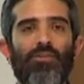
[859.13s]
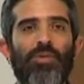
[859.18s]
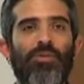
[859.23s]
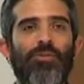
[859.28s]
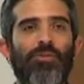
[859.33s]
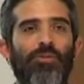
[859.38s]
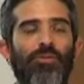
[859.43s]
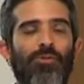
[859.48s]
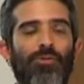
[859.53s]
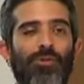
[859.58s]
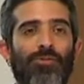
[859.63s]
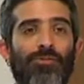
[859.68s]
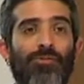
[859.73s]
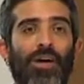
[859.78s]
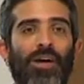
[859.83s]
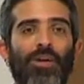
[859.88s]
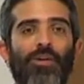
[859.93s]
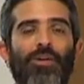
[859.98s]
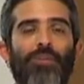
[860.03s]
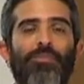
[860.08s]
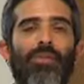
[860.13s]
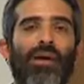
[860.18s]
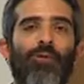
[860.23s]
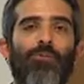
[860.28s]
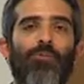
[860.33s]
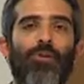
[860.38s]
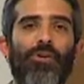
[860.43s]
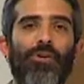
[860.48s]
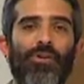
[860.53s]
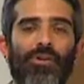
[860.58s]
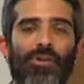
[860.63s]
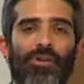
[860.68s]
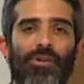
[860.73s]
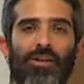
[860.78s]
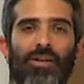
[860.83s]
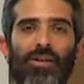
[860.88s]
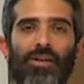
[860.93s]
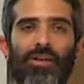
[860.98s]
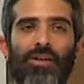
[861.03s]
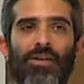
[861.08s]
people who are following my work
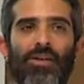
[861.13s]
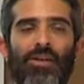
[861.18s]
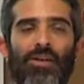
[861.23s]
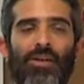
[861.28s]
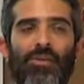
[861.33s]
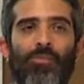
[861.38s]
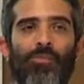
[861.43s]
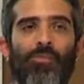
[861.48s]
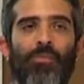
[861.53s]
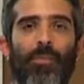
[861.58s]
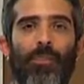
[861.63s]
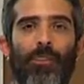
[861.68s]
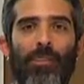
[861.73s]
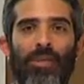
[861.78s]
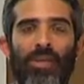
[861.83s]
um,